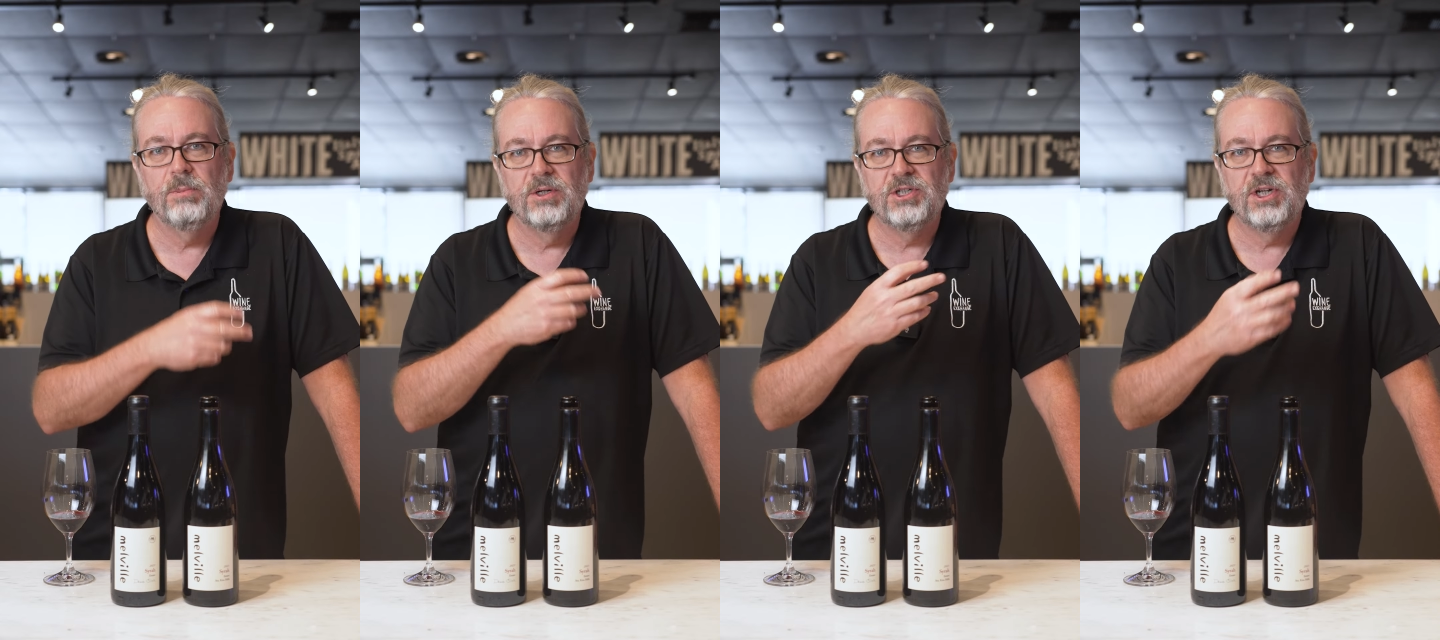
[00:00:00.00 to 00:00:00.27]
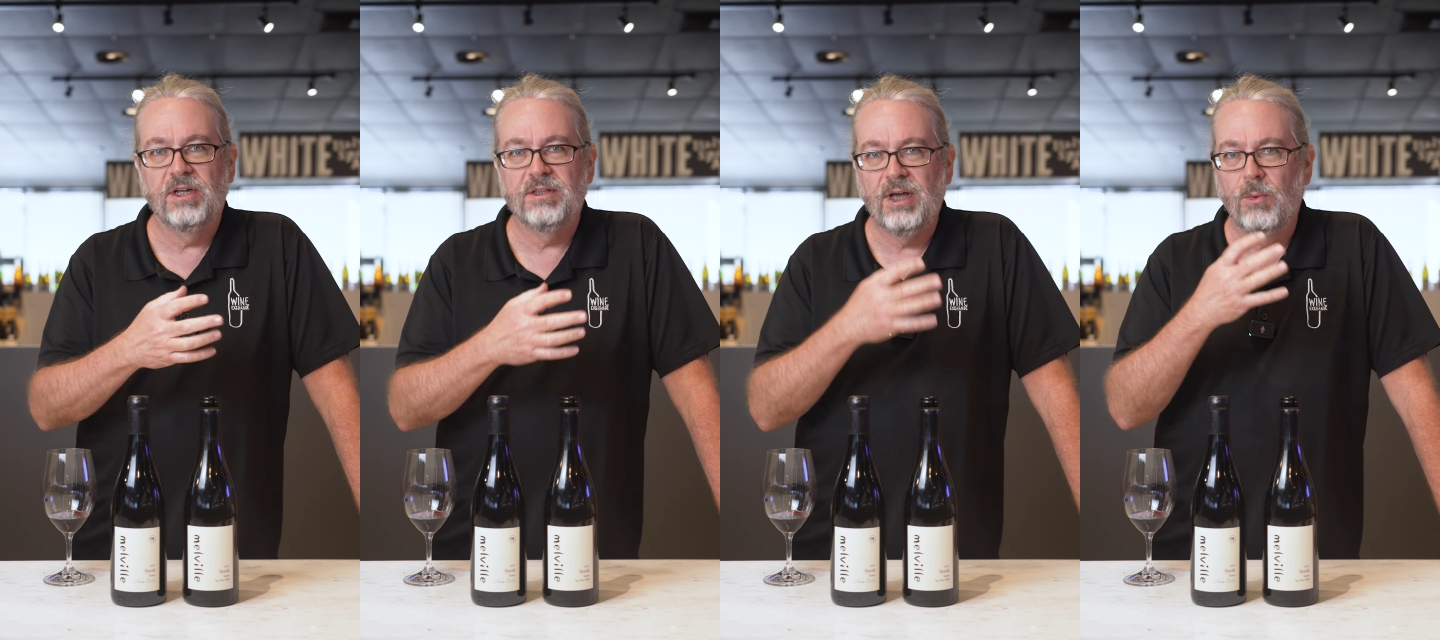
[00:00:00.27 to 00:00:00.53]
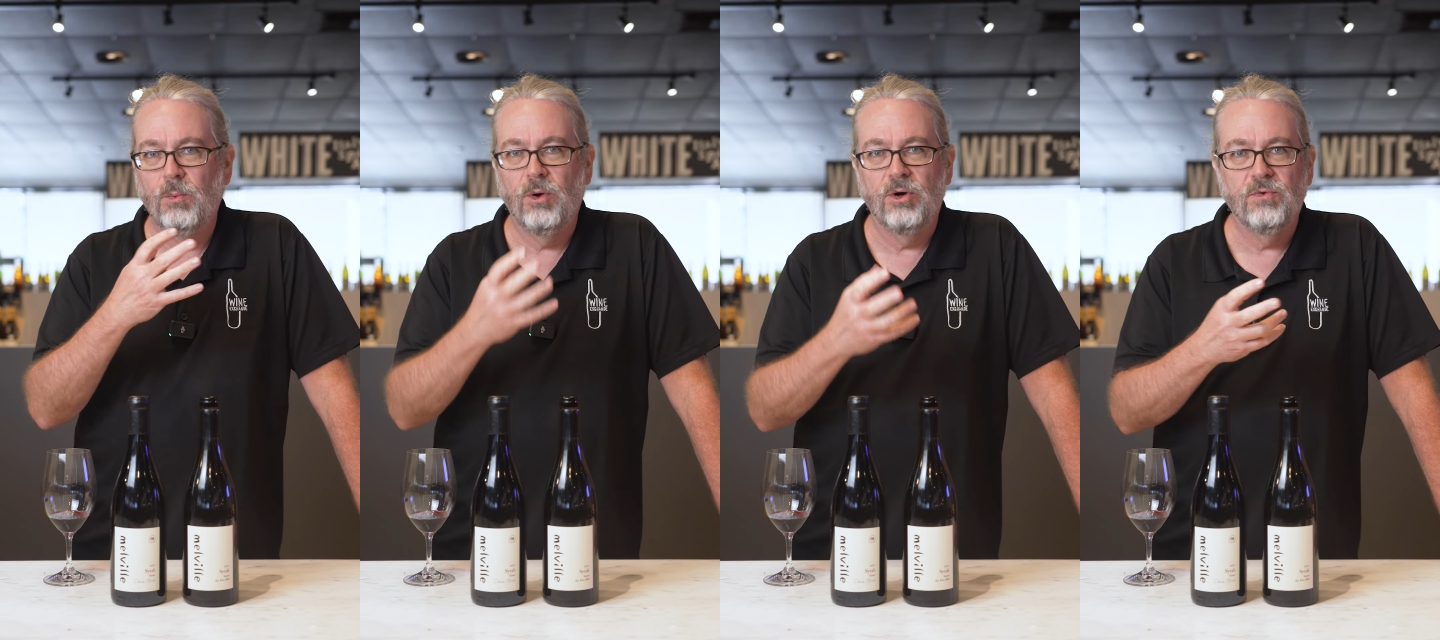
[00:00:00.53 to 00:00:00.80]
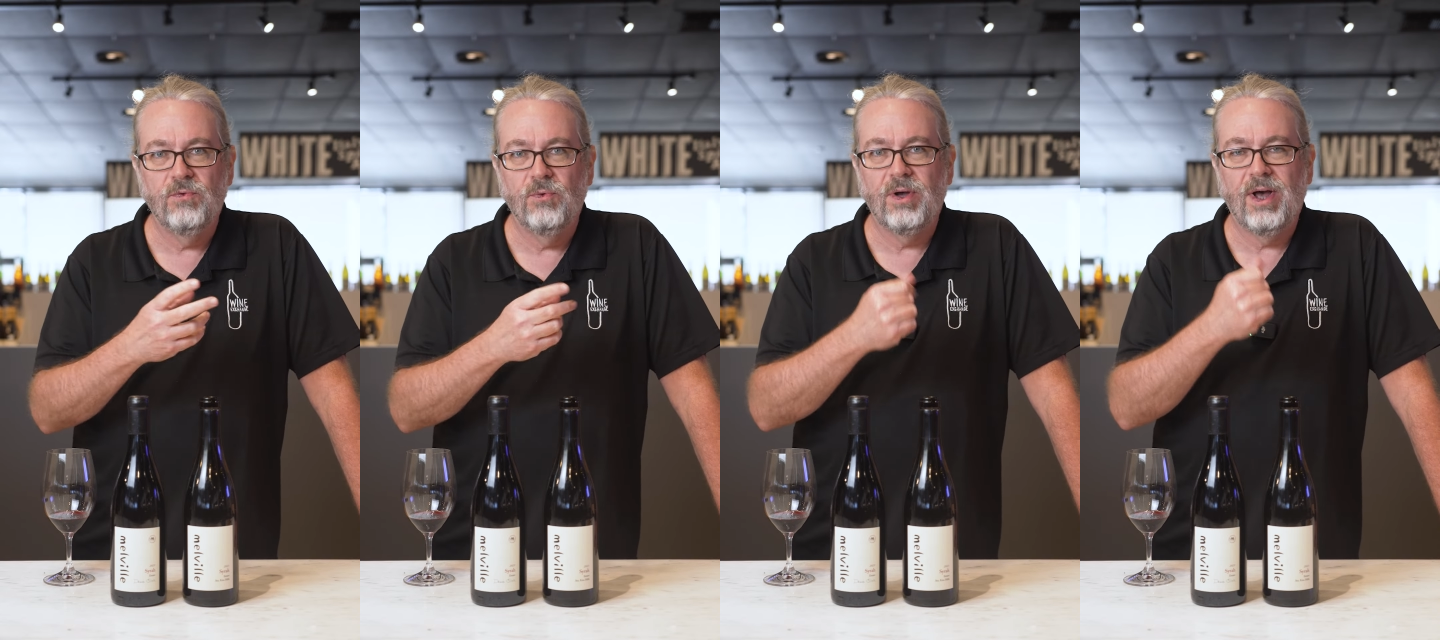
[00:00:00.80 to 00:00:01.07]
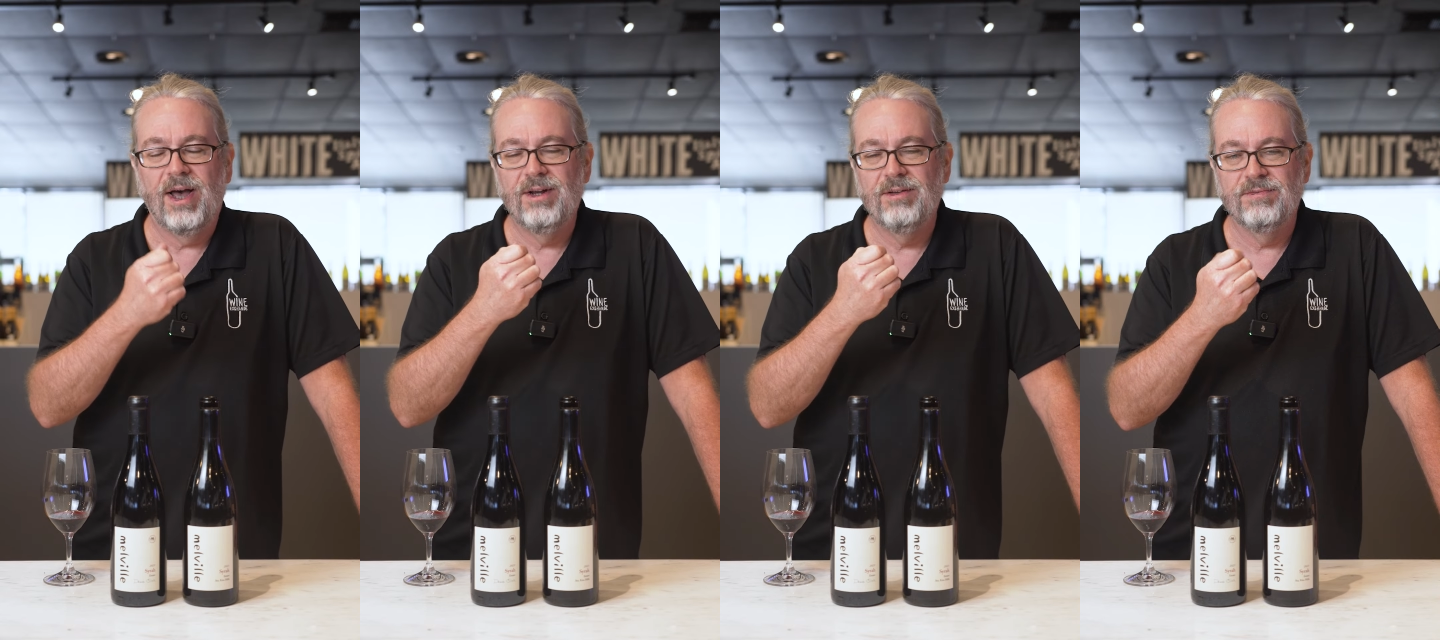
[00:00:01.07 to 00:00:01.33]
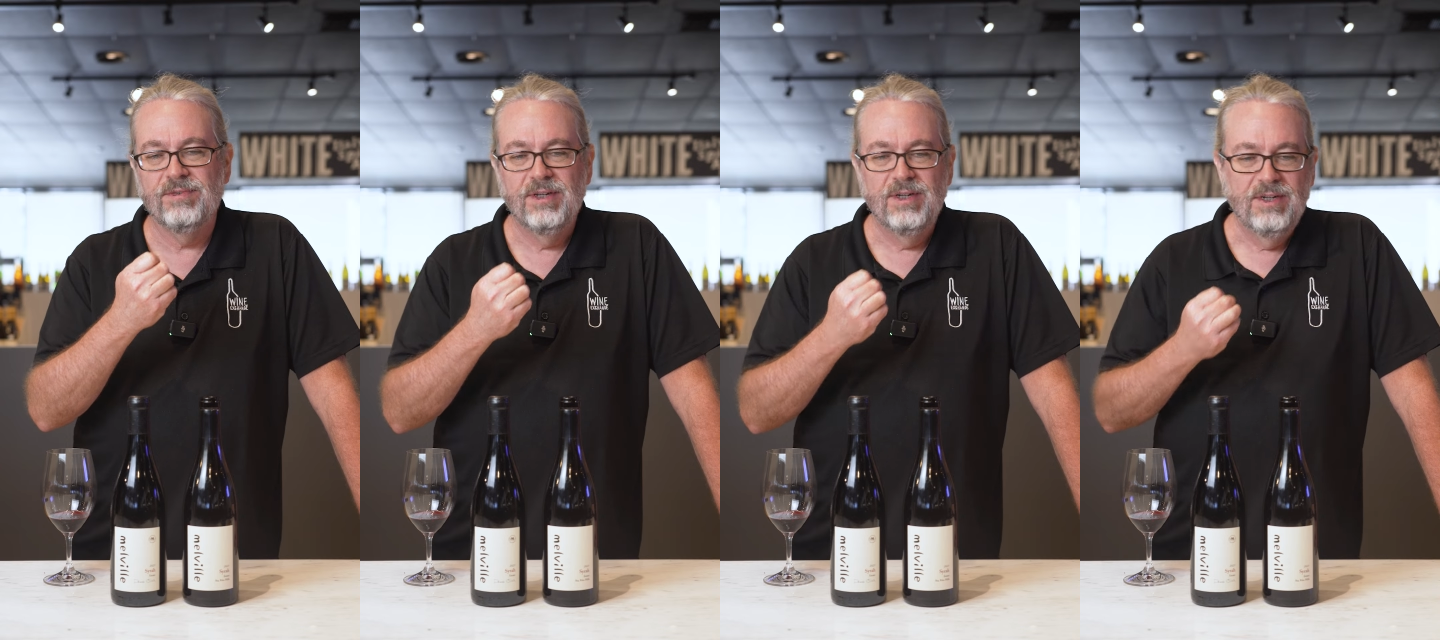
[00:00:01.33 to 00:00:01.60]
but you get that wonderful kind
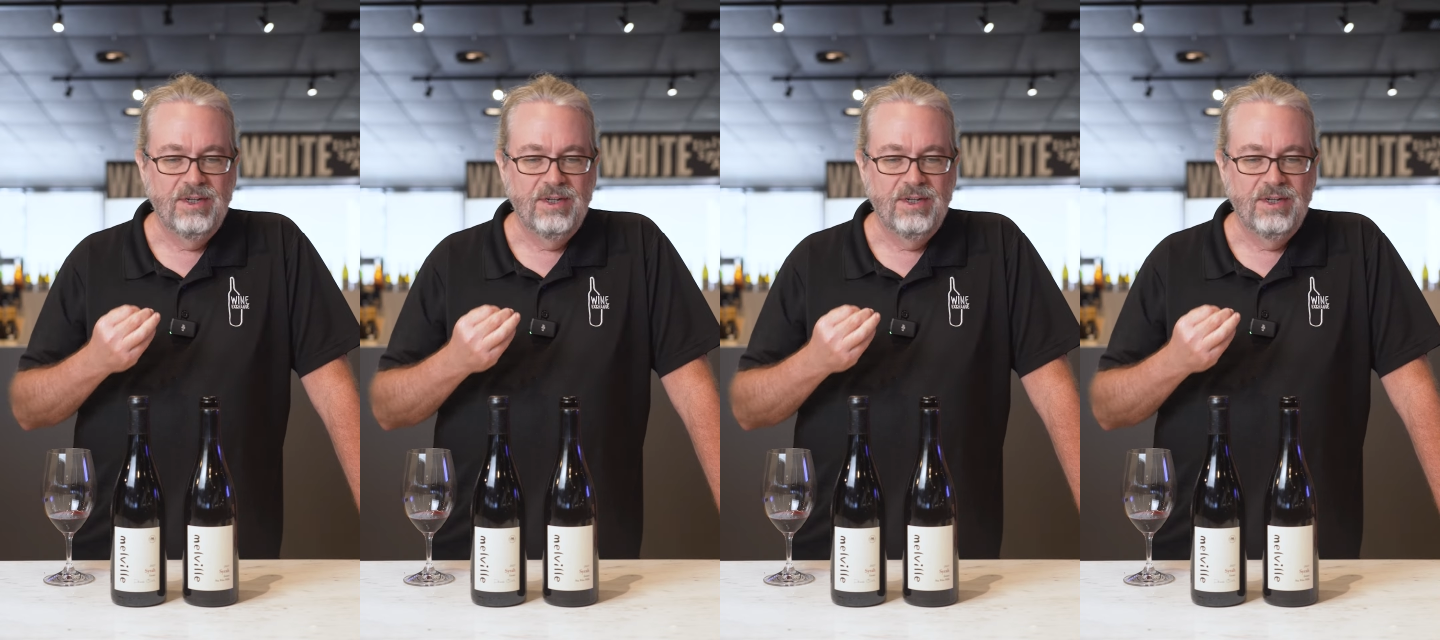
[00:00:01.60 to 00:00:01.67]
of,